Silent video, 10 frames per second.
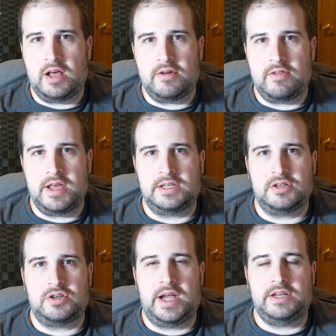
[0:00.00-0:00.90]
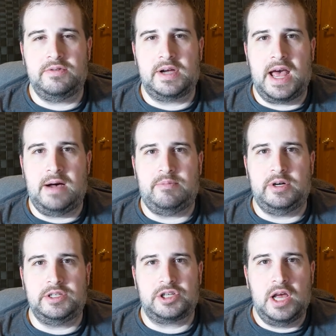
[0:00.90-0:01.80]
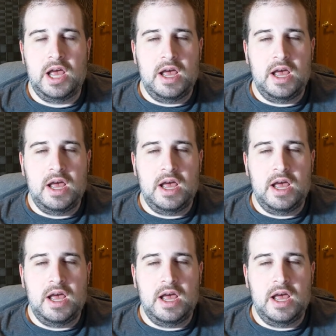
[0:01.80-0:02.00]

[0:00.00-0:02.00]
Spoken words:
other things they're trying to accomplish.